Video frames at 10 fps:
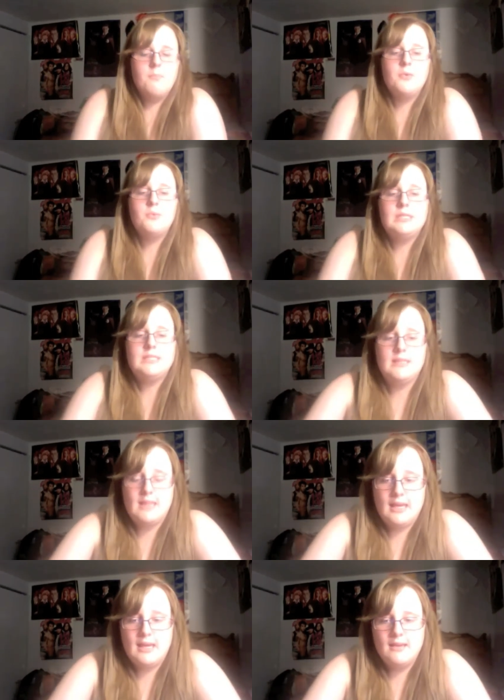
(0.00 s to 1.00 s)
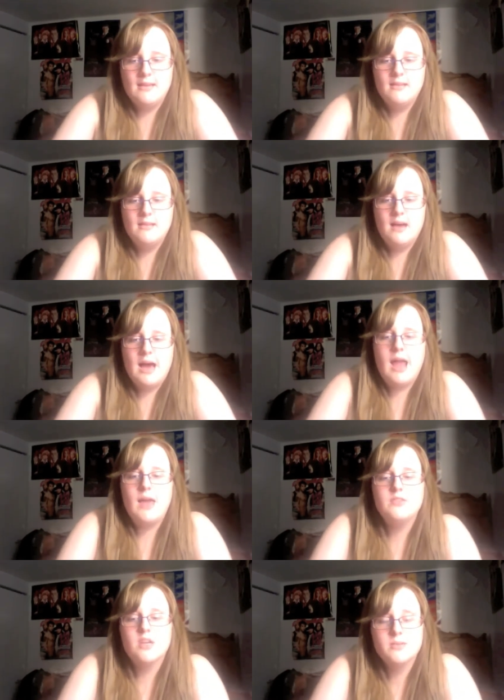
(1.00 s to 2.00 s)
recently,
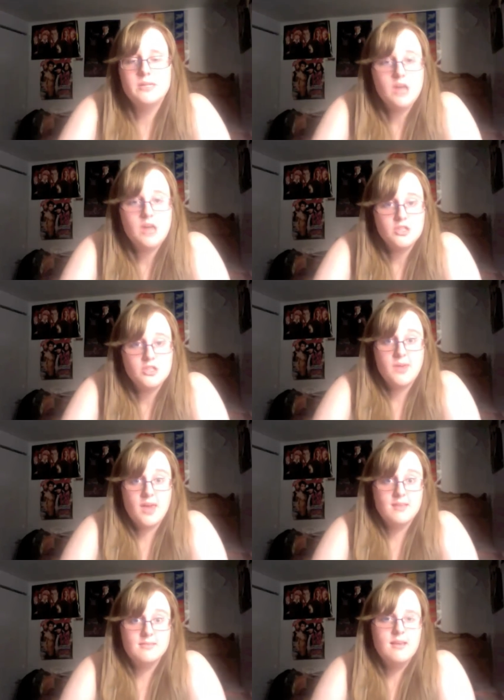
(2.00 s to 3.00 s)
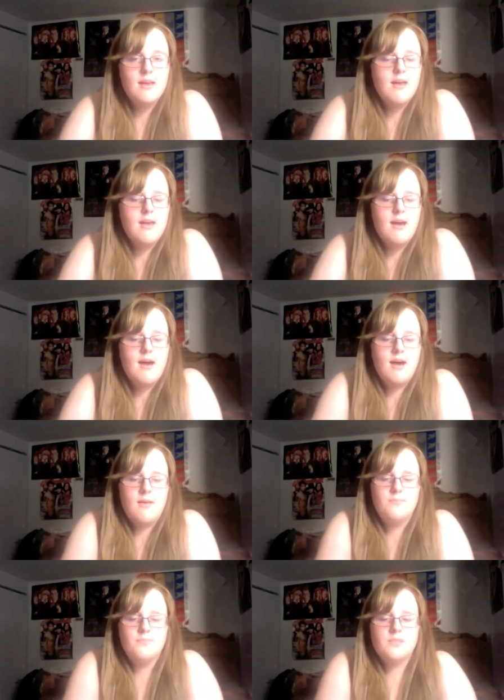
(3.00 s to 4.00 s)
I talked to my doctor because
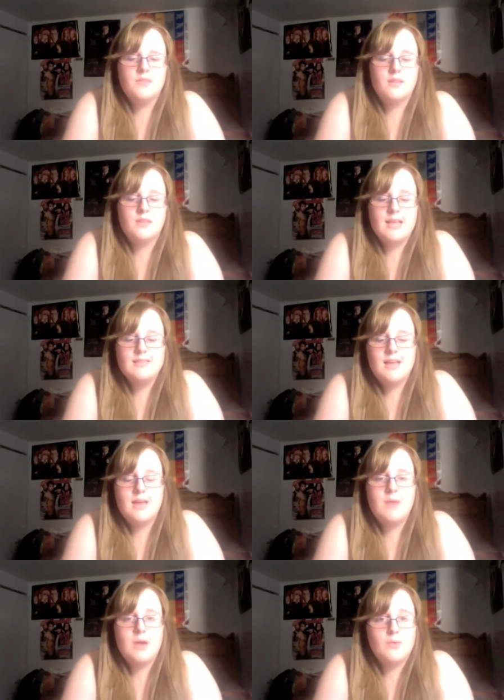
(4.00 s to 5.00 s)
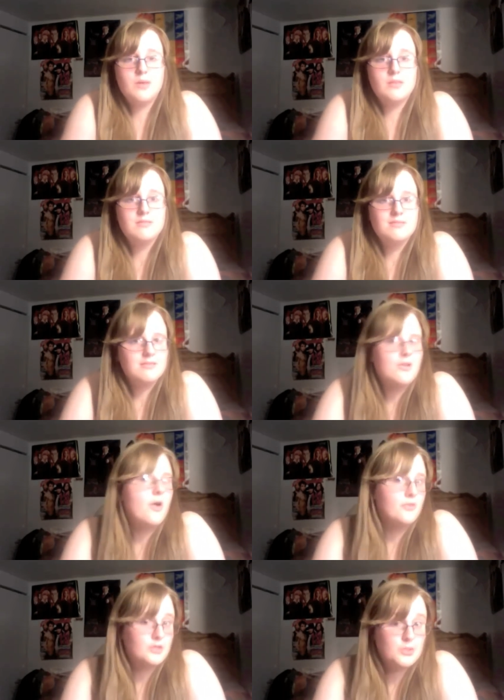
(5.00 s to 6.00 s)
the last time I was
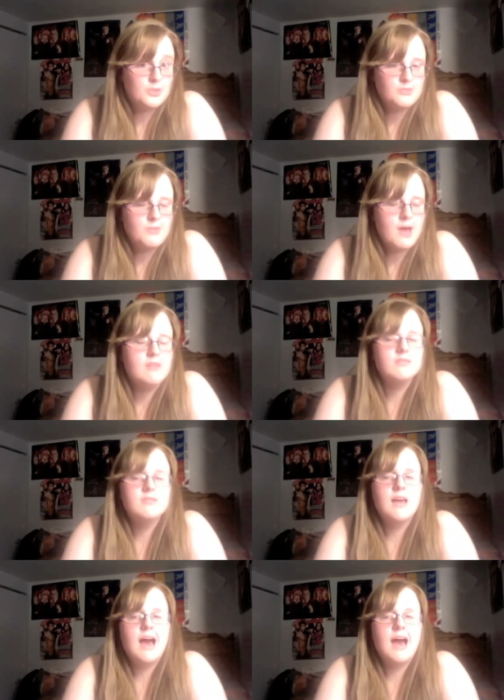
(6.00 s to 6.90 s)
over 200 pounds,